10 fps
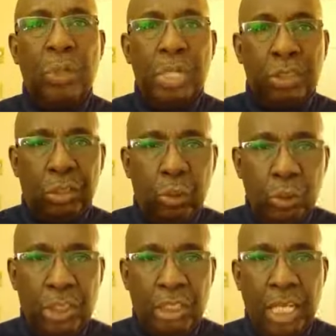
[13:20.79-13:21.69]
we're in
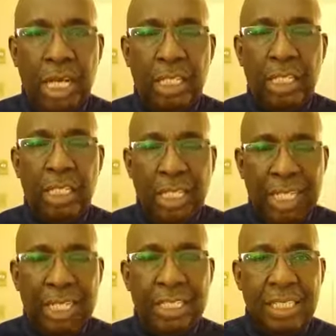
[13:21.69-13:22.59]
school studying and
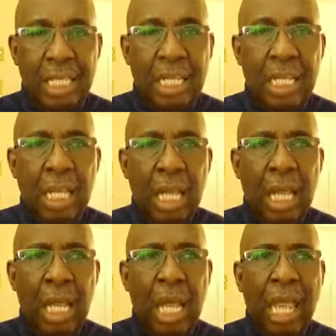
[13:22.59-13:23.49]
listening
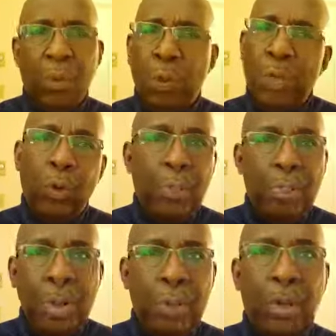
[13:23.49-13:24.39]
and we don't
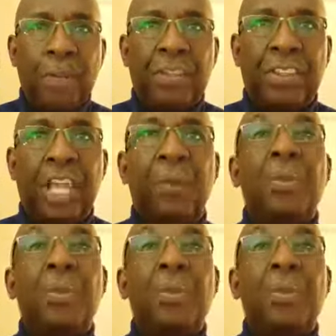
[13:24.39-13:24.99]
remember everything.